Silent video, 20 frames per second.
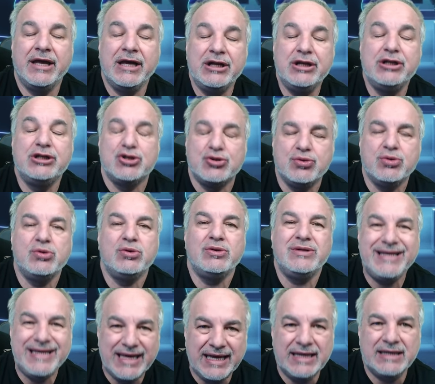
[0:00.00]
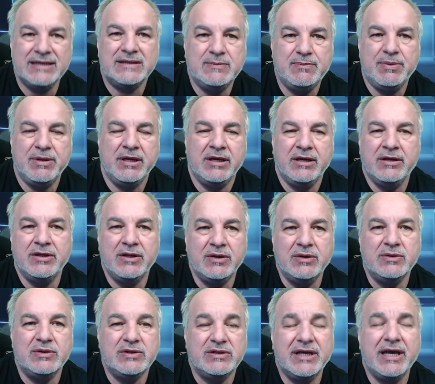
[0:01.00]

It truly is being used.